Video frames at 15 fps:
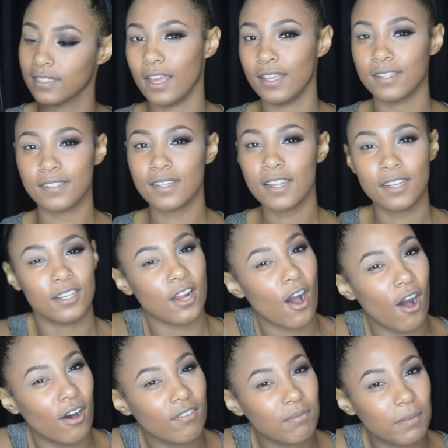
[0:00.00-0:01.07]
it's not an
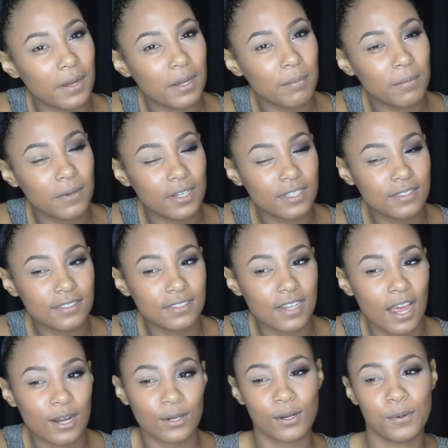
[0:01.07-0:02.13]
off-brand brush,
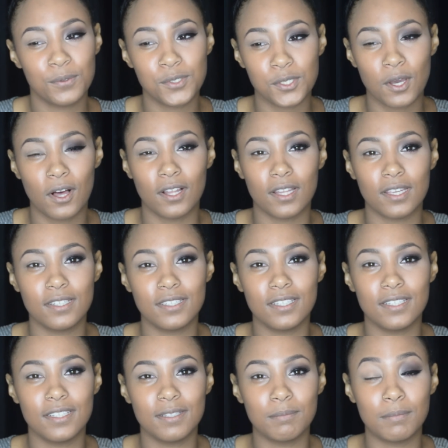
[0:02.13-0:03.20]
I don't know what to call it,
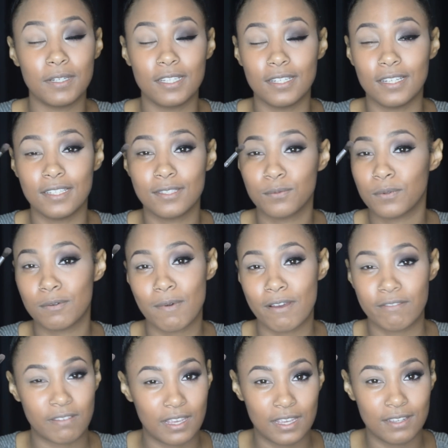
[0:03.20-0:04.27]
but it's one of my
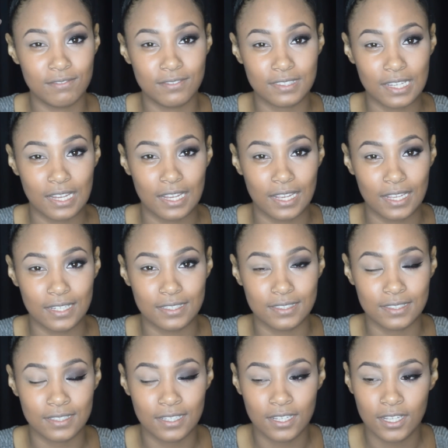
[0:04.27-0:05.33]
faves,
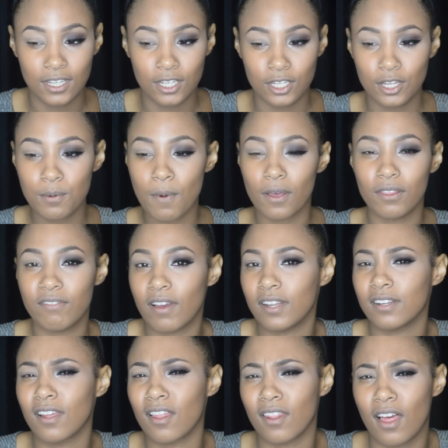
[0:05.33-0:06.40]
and you can probably find
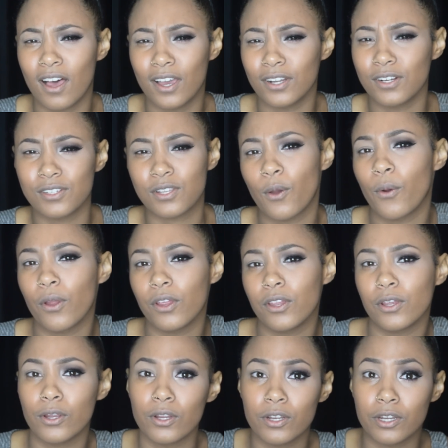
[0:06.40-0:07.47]
it online or so, or
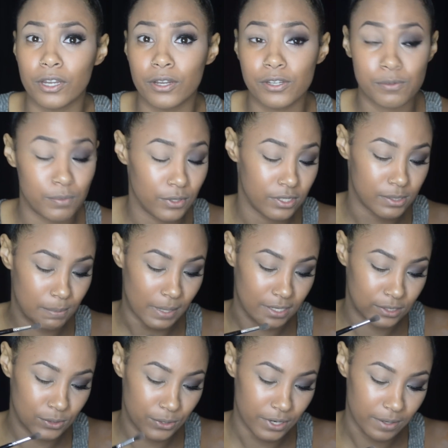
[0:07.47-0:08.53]
your nearest beauty supply
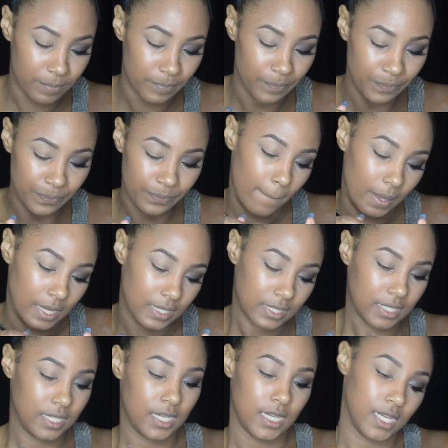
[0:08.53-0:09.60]
store, but
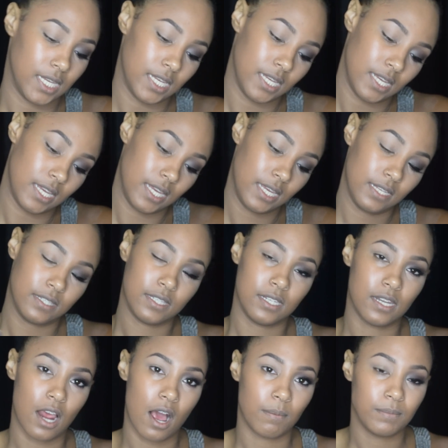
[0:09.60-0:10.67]
it gets the
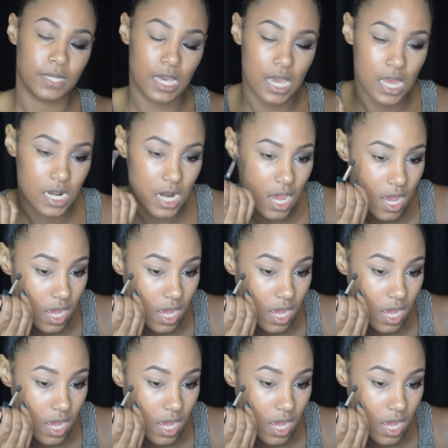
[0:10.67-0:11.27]
job done